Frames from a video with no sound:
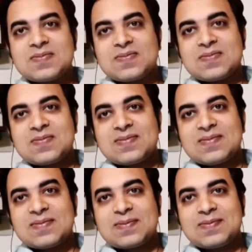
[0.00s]

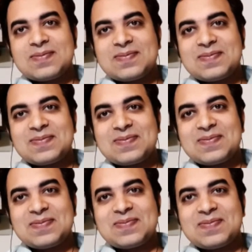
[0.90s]

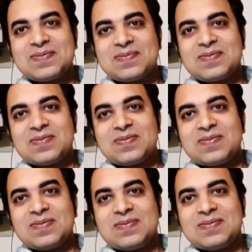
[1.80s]

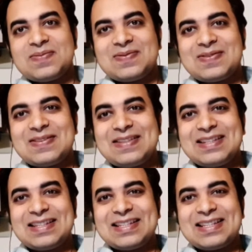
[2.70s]

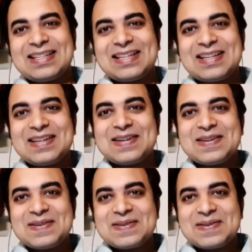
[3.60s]

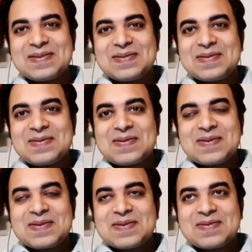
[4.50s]

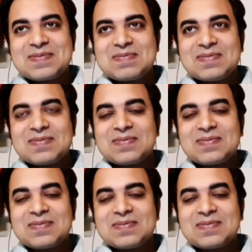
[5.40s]
This person isn't speaking.